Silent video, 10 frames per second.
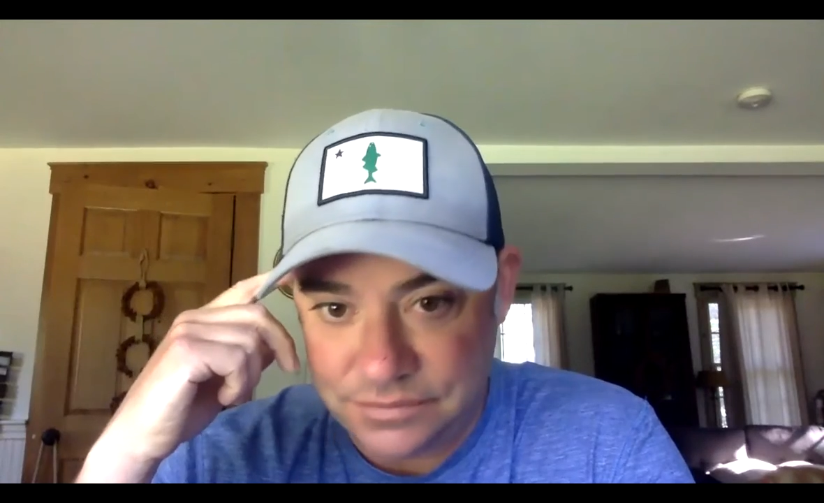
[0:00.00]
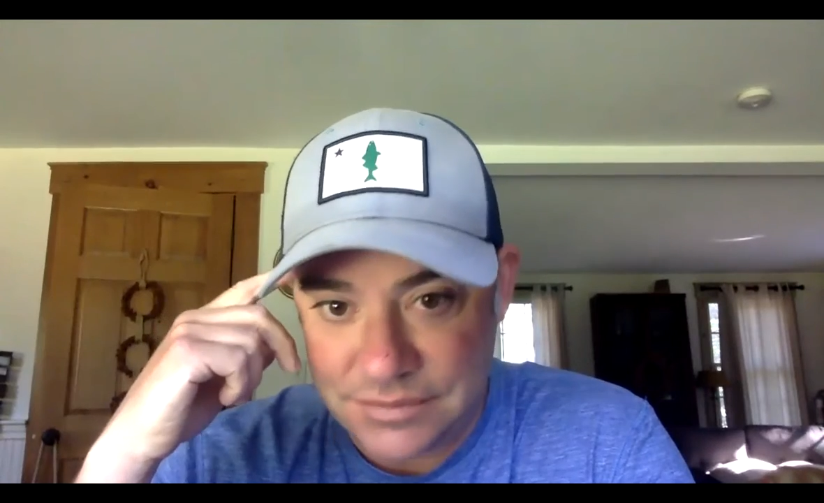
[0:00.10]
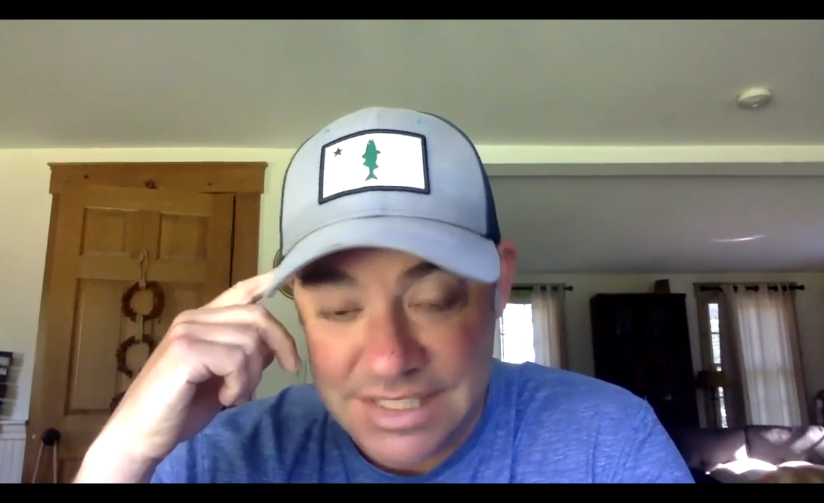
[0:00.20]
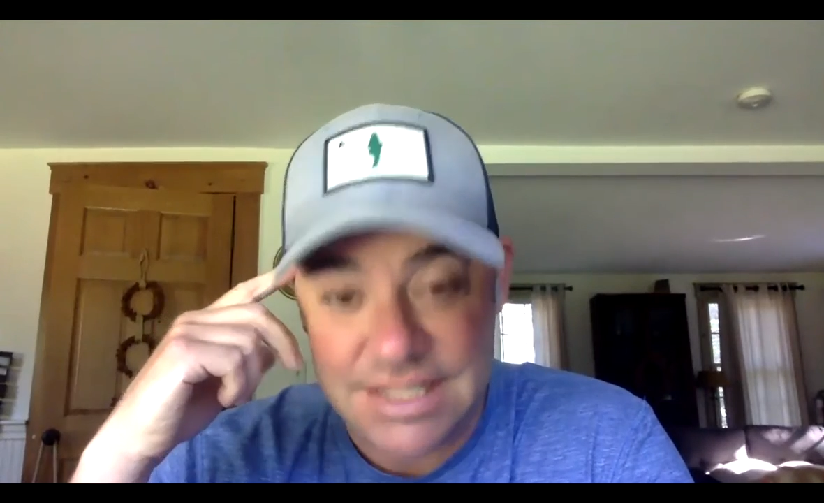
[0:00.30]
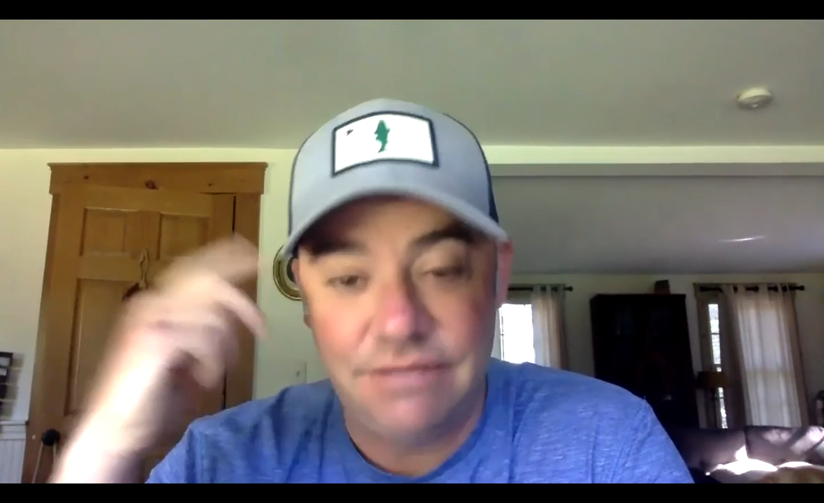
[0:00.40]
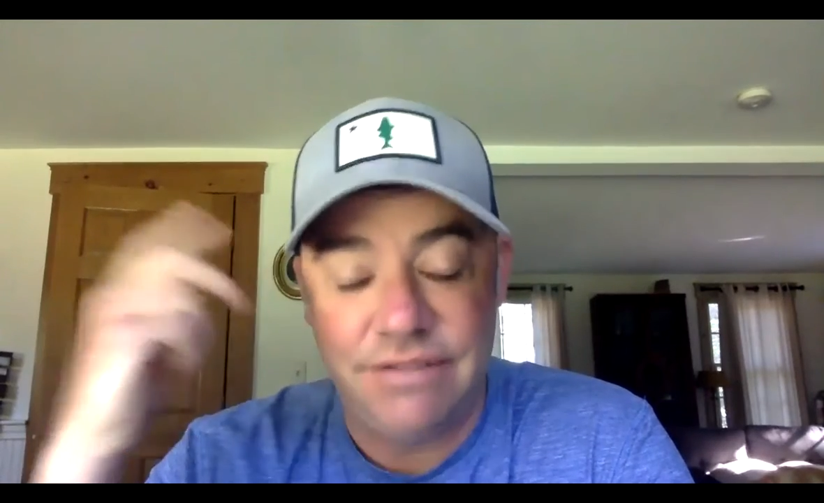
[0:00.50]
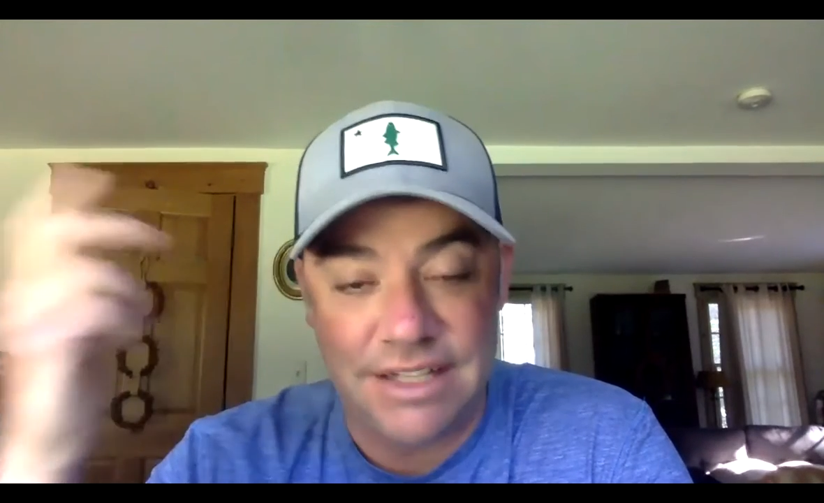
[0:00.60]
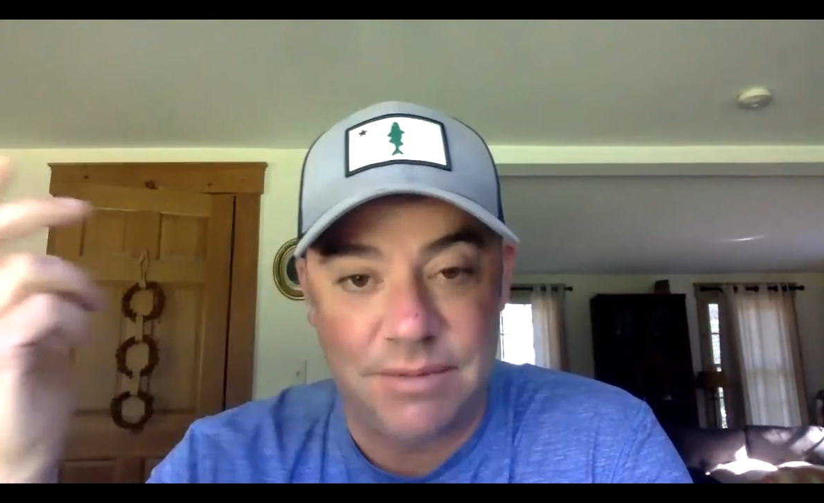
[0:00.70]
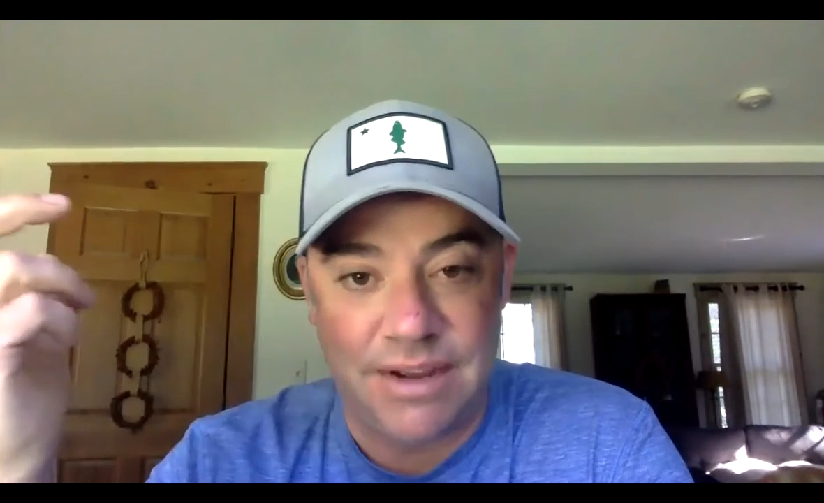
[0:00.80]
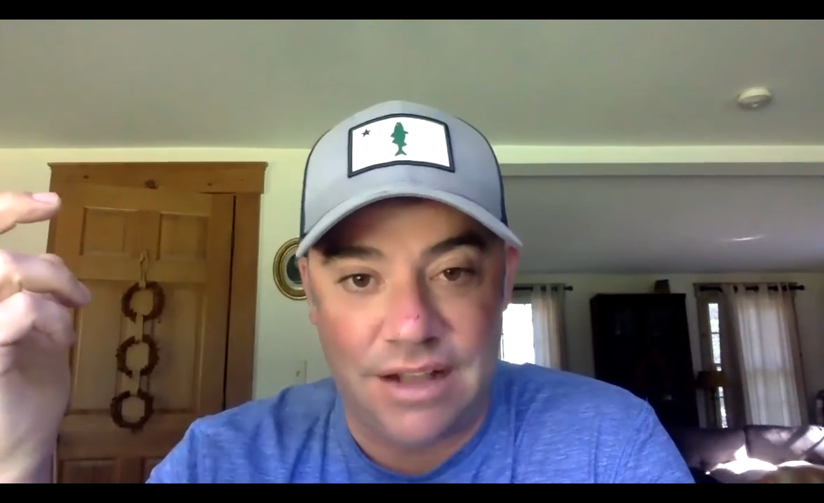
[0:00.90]
this is an
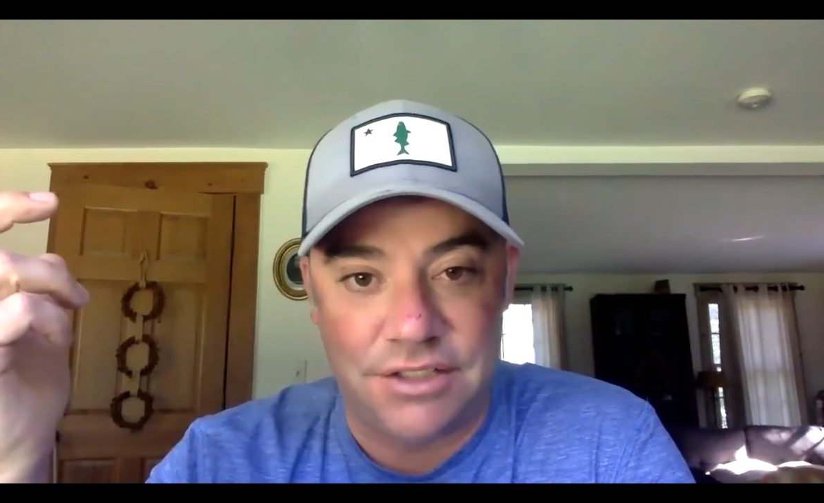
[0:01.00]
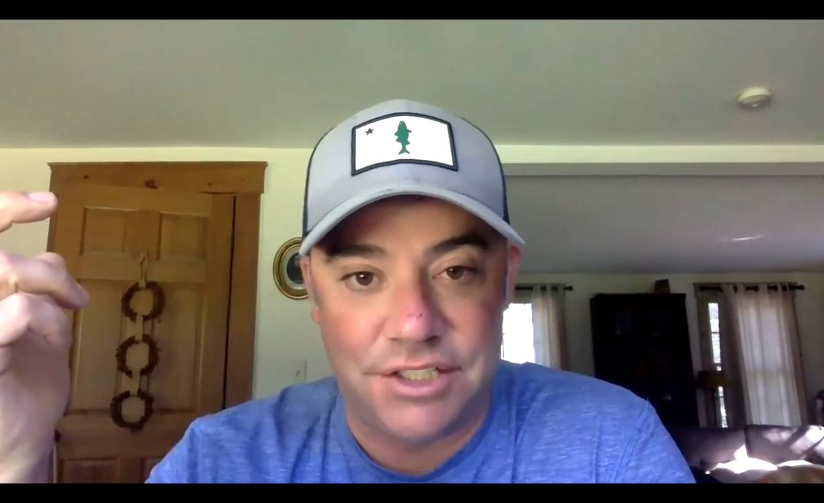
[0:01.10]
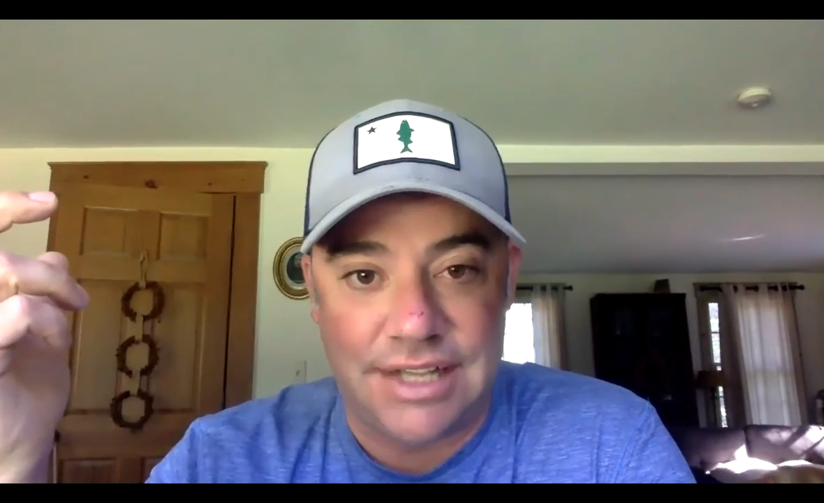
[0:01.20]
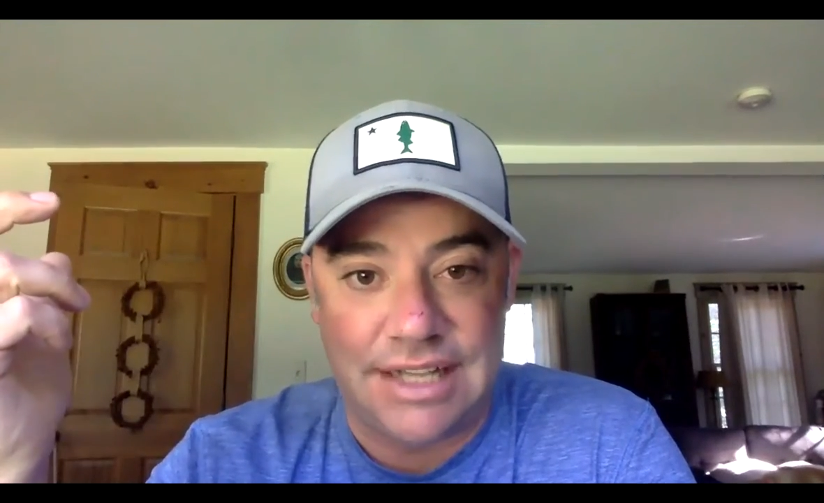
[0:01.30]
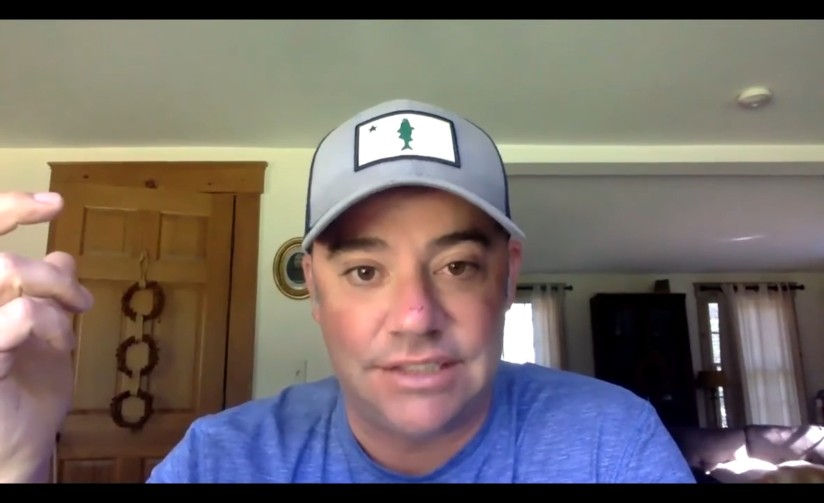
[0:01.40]
advanced biology class.